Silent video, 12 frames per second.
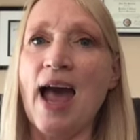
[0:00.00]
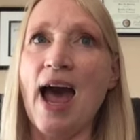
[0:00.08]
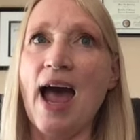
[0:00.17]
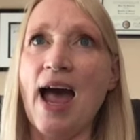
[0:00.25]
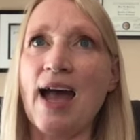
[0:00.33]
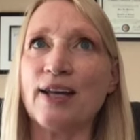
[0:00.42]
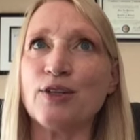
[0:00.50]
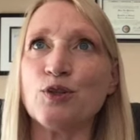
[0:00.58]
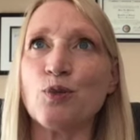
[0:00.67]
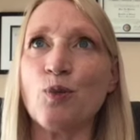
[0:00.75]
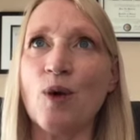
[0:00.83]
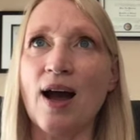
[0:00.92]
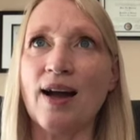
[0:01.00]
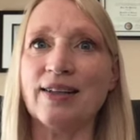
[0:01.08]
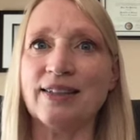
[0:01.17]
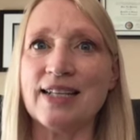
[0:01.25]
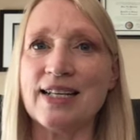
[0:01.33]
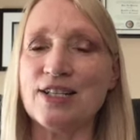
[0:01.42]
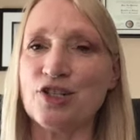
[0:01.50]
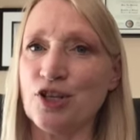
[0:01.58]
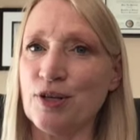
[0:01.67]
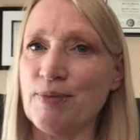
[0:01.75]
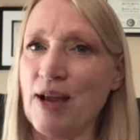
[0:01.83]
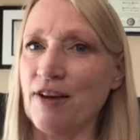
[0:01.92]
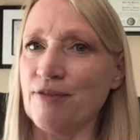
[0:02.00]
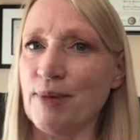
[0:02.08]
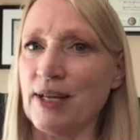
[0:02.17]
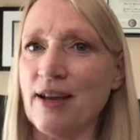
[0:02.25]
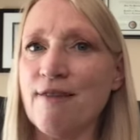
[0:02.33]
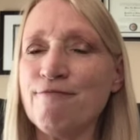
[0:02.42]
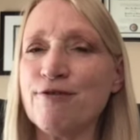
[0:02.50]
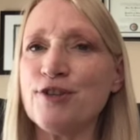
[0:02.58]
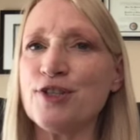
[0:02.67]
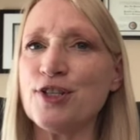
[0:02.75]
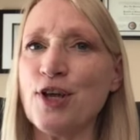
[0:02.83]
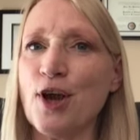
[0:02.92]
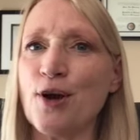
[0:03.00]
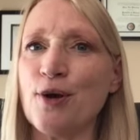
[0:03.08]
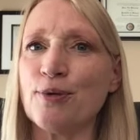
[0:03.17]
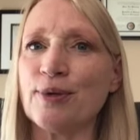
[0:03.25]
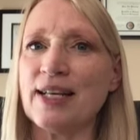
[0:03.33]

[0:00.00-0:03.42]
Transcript: And while it took me out of my comfort zone,